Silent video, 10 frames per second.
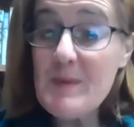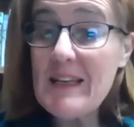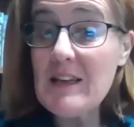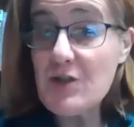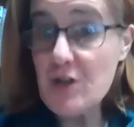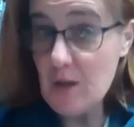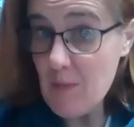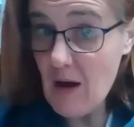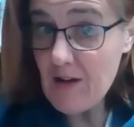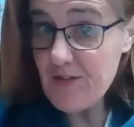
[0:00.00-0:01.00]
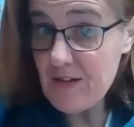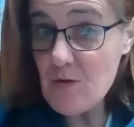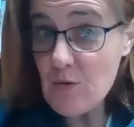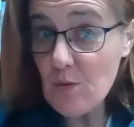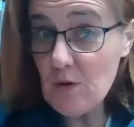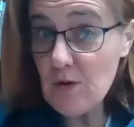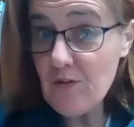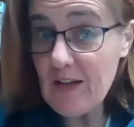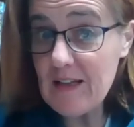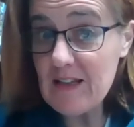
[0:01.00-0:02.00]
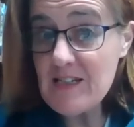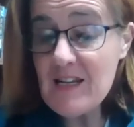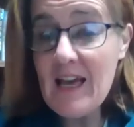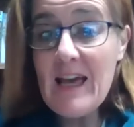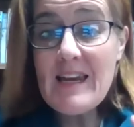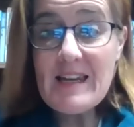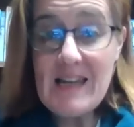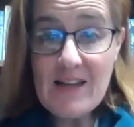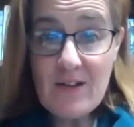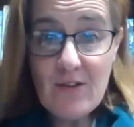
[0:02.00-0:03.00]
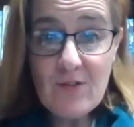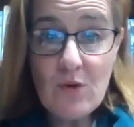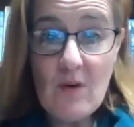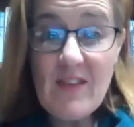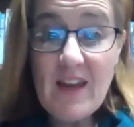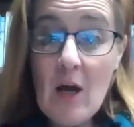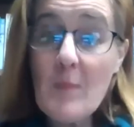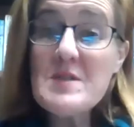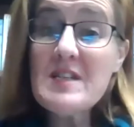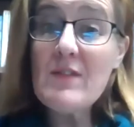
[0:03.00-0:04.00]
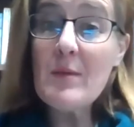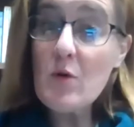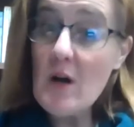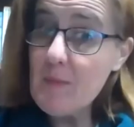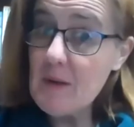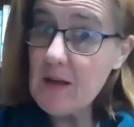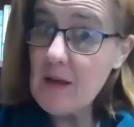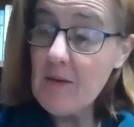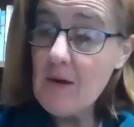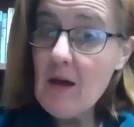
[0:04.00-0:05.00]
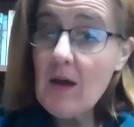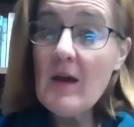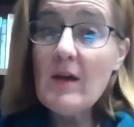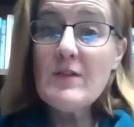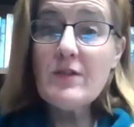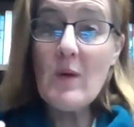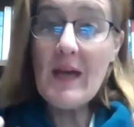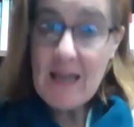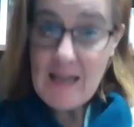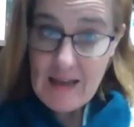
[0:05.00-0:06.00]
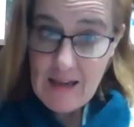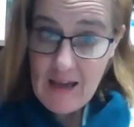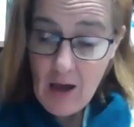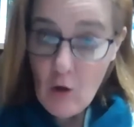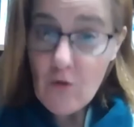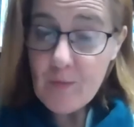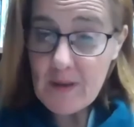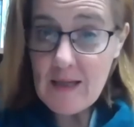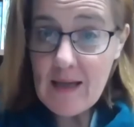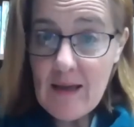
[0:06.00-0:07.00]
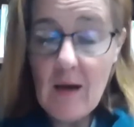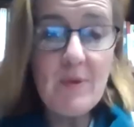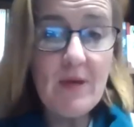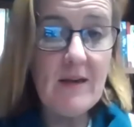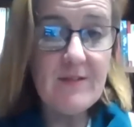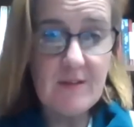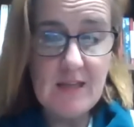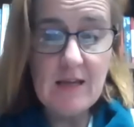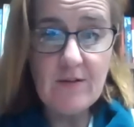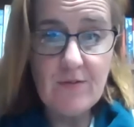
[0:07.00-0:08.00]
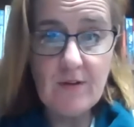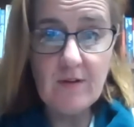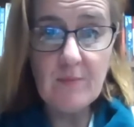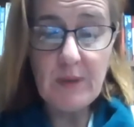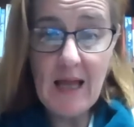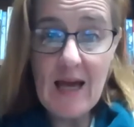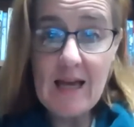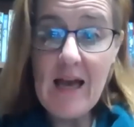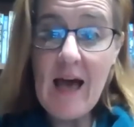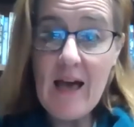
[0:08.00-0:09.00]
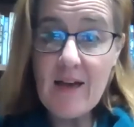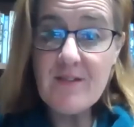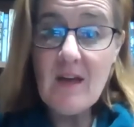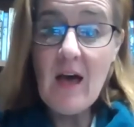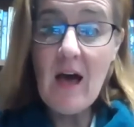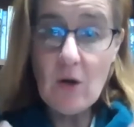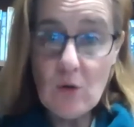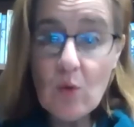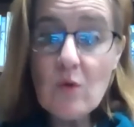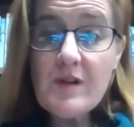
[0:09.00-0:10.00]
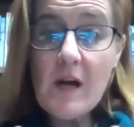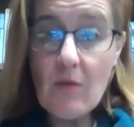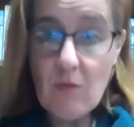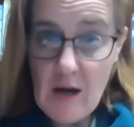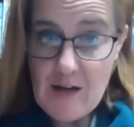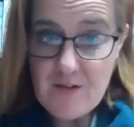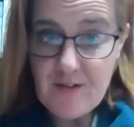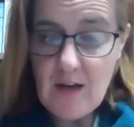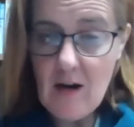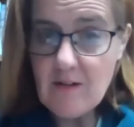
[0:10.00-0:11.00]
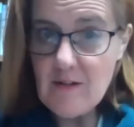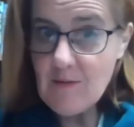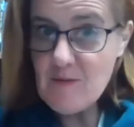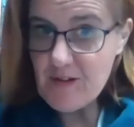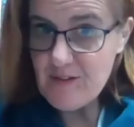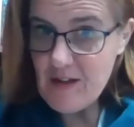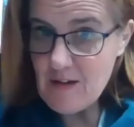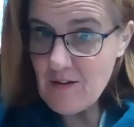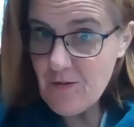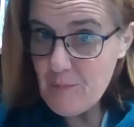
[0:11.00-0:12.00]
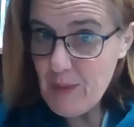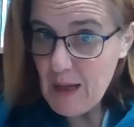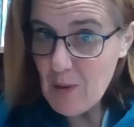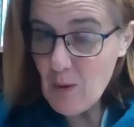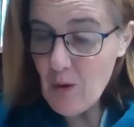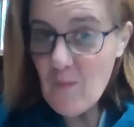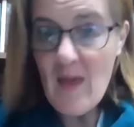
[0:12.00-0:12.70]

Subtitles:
be legitimised as the ruler of England, needed a story that helped to give him credibility. So he ultimately appears at the end of the play as a good and righteous character, descended from Banquo,